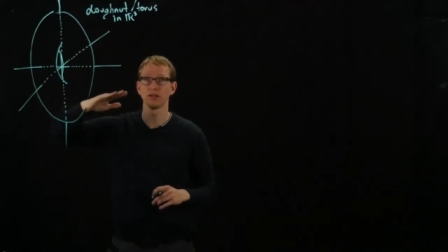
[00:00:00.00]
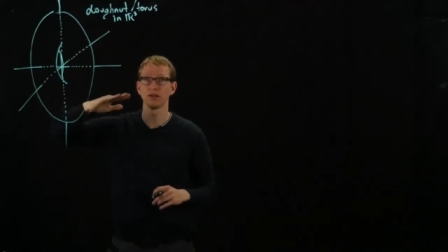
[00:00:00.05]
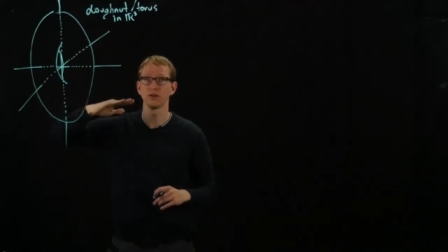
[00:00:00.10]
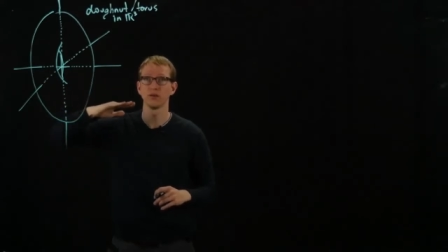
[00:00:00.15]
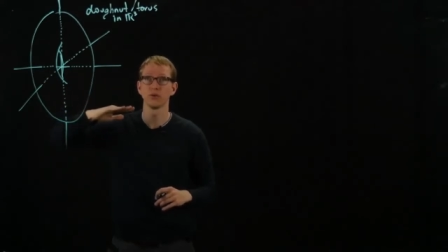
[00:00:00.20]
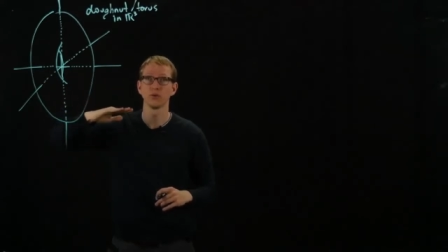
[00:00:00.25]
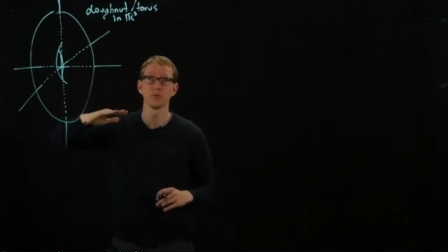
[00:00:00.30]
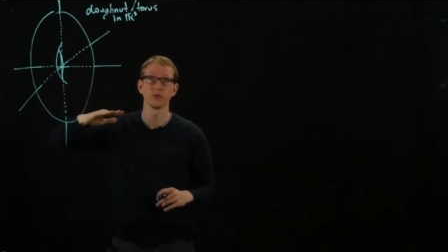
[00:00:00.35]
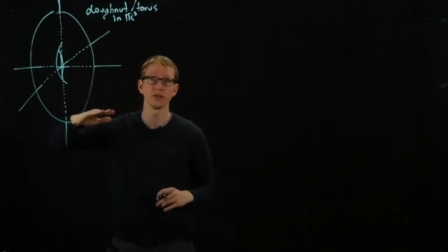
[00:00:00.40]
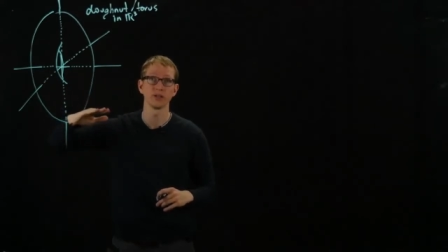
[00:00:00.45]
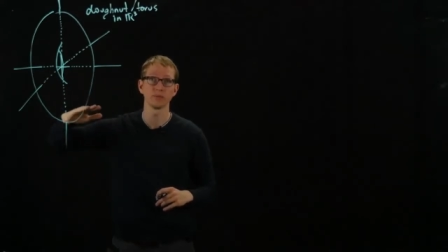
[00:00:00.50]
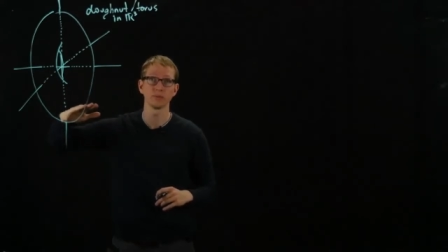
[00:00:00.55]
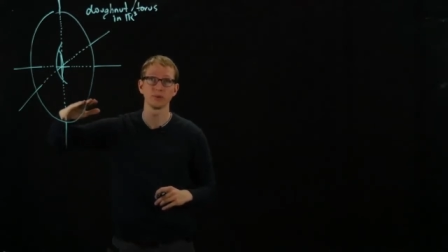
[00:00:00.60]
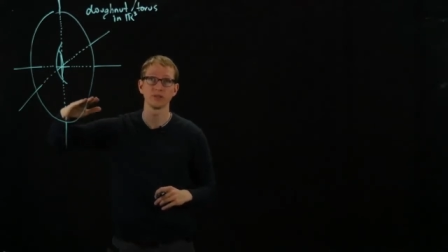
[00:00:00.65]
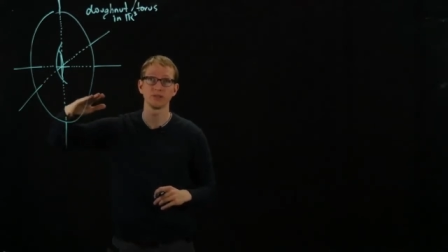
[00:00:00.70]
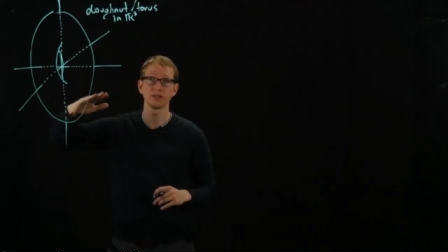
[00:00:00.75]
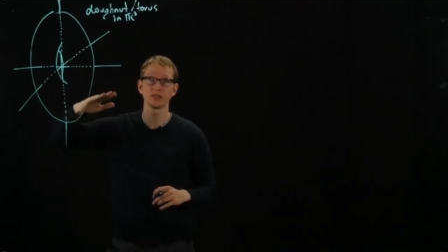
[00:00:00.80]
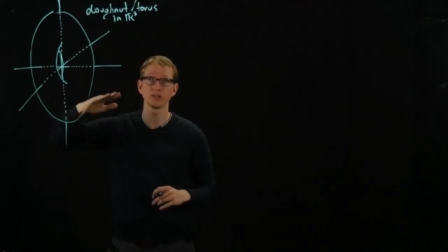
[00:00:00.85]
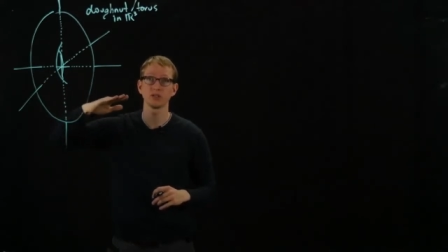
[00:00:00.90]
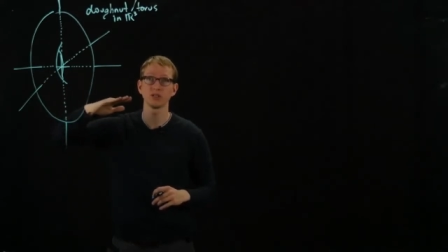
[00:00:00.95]
or what its
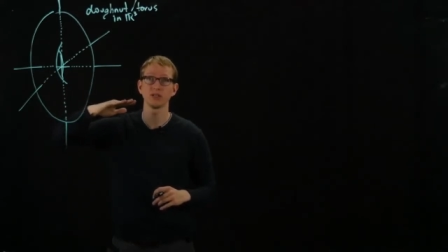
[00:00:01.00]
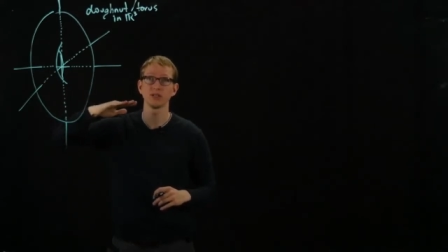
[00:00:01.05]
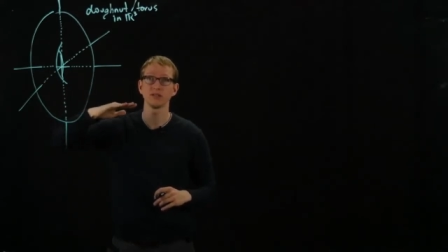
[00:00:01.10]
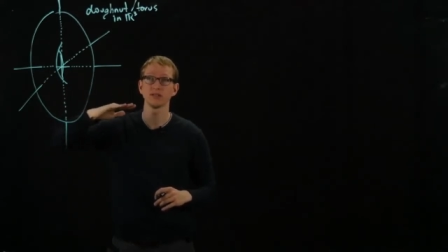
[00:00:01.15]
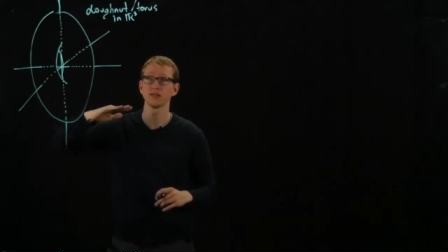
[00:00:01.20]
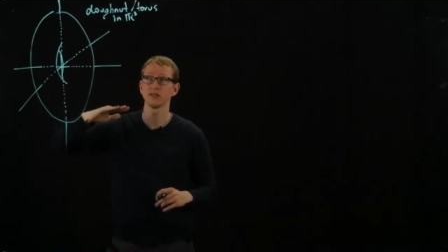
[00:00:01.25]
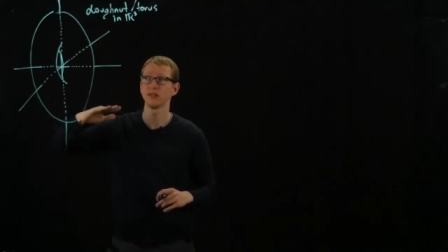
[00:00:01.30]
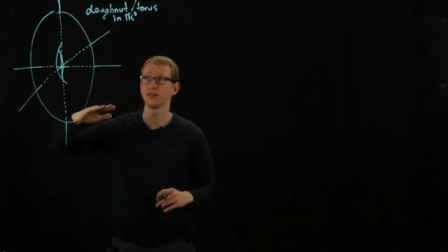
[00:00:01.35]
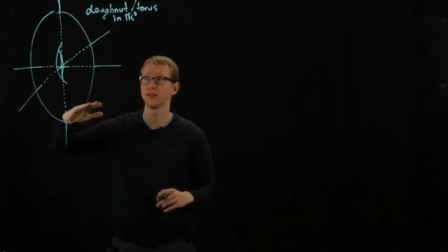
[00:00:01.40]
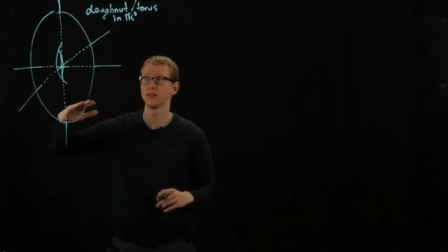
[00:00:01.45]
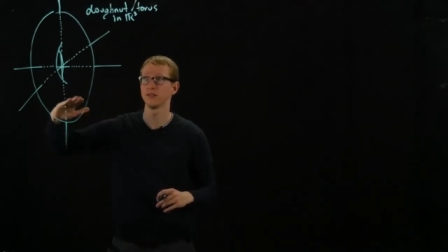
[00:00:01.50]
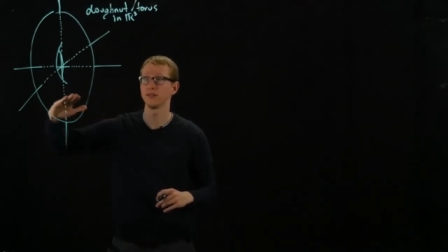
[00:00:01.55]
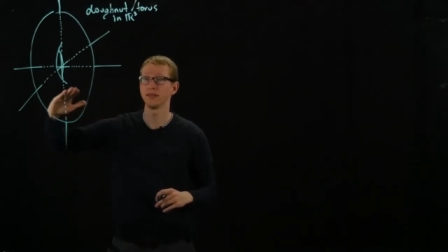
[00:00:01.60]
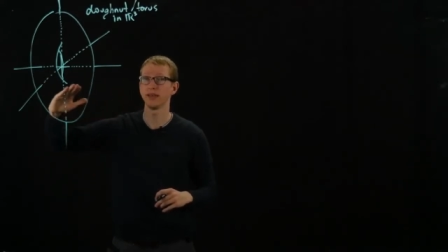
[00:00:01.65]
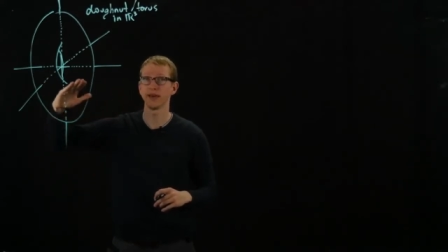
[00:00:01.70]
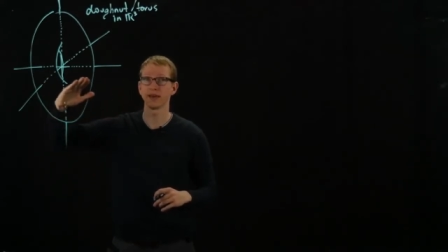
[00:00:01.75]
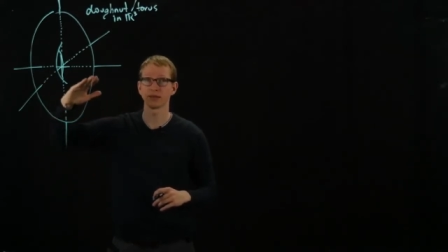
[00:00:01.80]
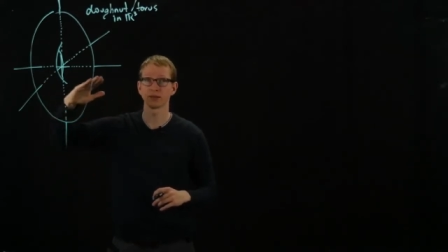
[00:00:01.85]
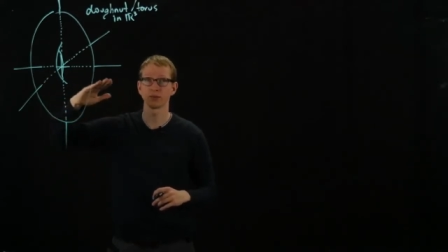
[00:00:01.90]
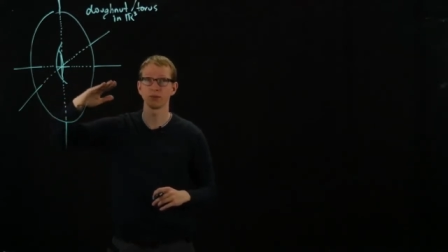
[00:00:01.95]
position is in the
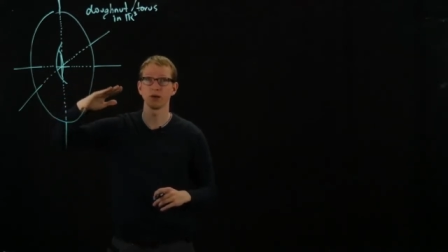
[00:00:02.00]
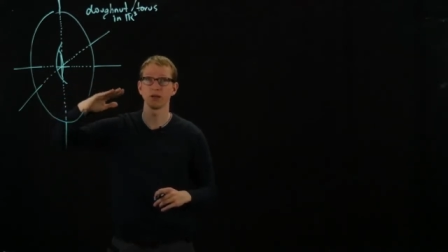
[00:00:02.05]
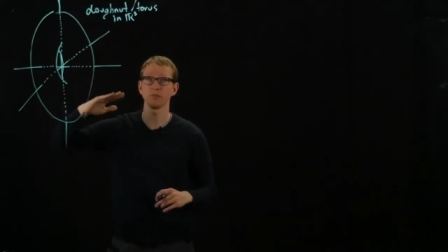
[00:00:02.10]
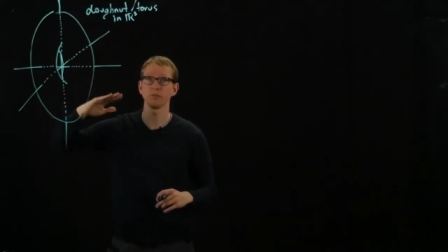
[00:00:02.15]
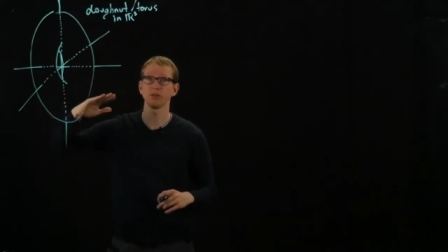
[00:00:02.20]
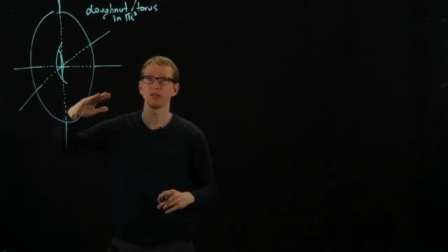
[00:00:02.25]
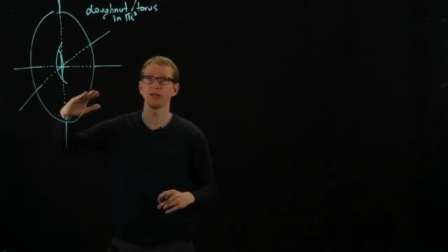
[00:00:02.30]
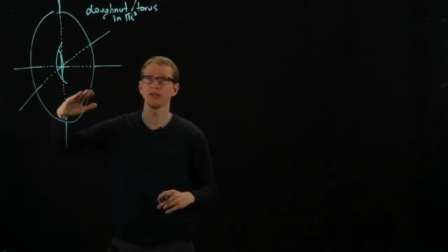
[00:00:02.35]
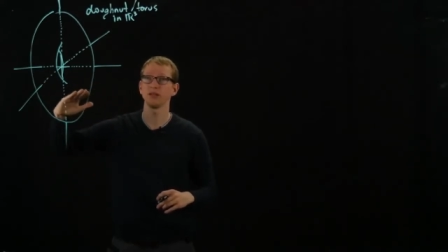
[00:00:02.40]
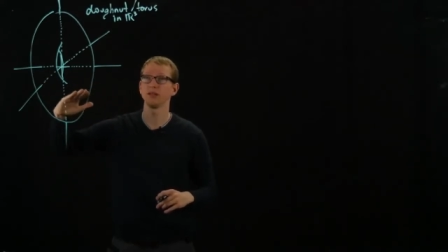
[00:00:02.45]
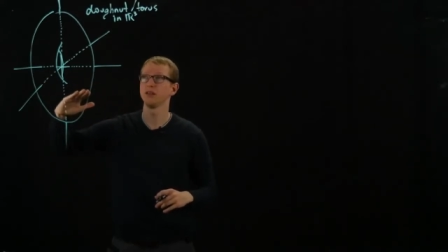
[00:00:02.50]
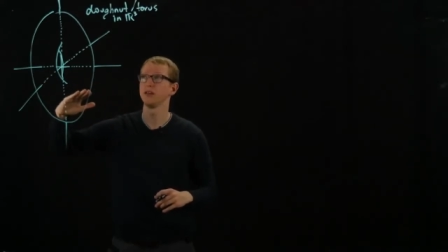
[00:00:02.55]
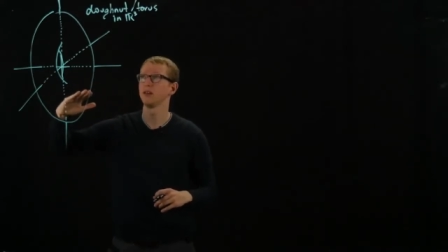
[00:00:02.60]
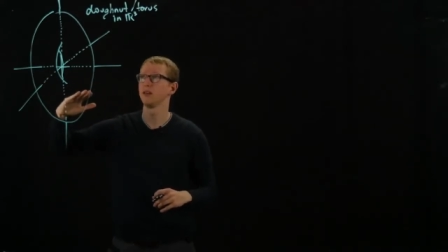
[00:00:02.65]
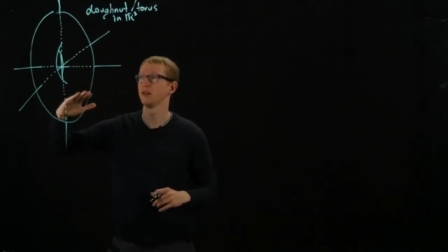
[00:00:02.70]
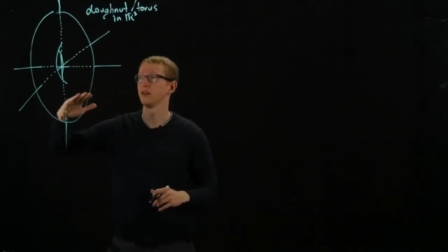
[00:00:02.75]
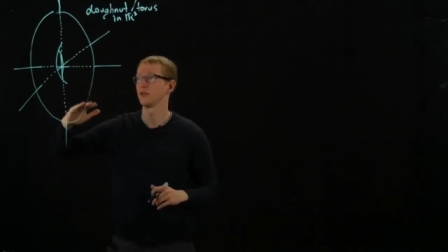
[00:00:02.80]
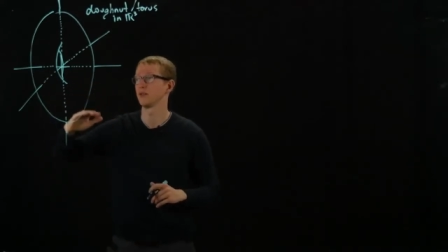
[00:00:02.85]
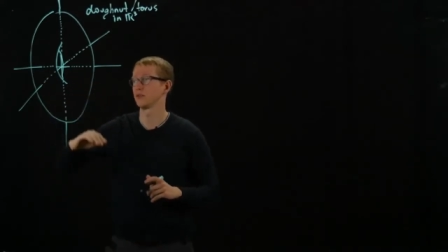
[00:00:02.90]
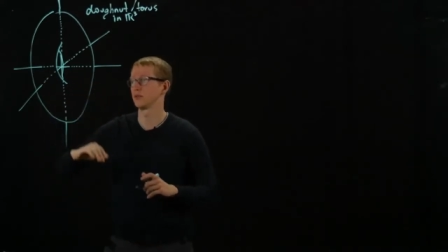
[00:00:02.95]
xy plane.
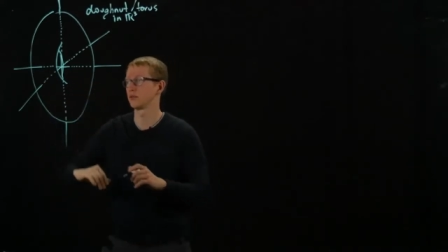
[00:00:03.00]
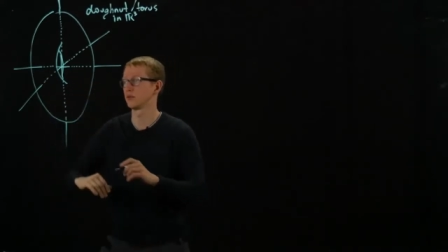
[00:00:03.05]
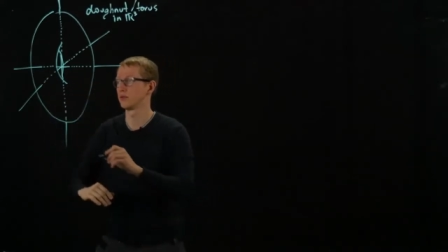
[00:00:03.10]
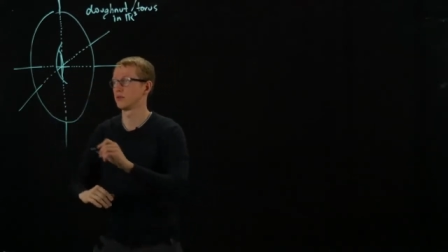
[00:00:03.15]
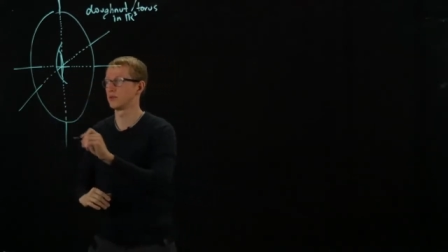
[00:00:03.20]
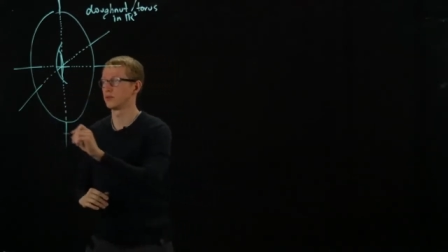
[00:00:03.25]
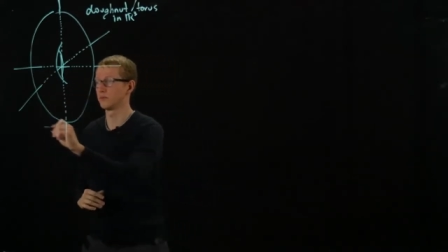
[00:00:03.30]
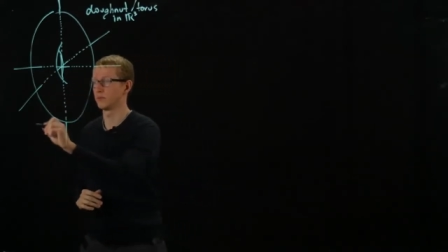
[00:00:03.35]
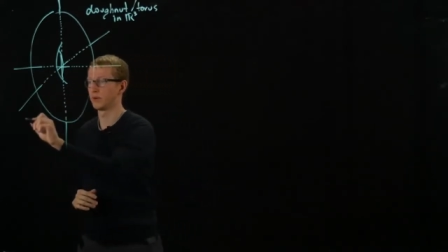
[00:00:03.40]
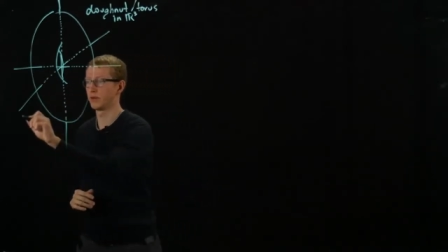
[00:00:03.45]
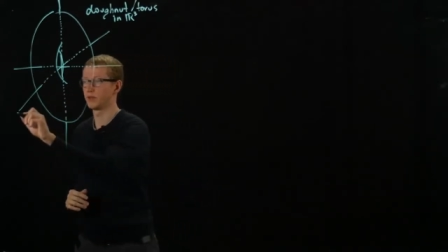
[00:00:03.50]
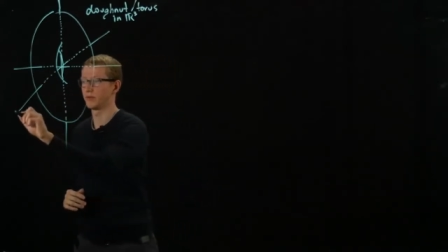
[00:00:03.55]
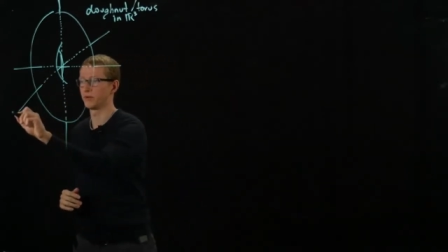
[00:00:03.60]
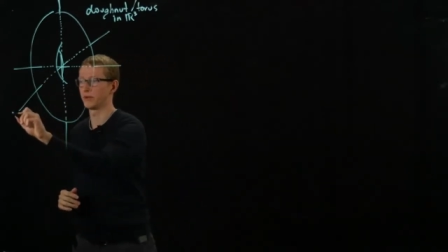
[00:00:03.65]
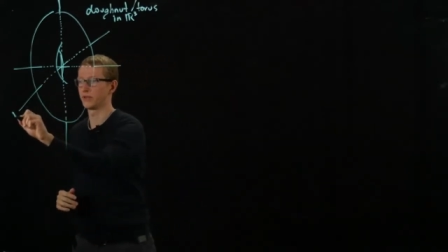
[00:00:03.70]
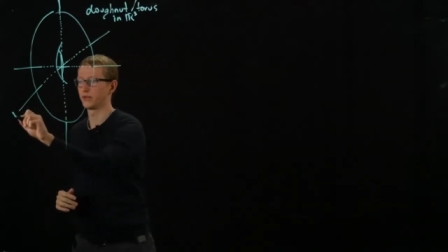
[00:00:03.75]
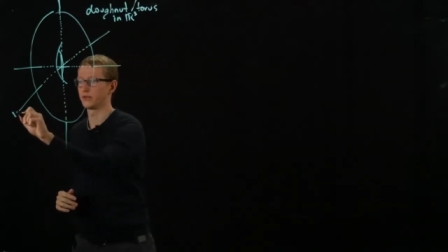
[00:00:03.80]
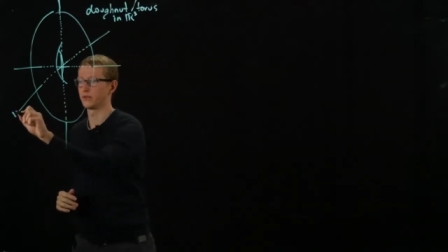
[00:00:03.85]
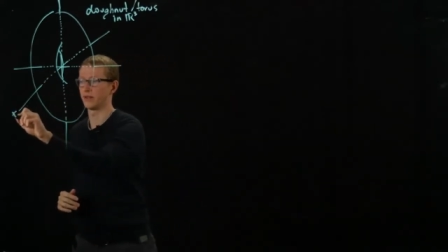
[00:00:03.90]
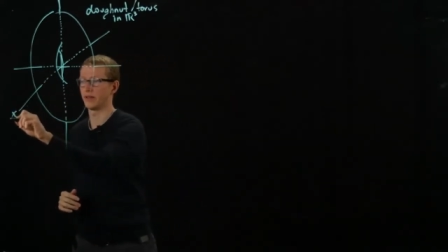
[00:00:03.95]
So here's, by the way, is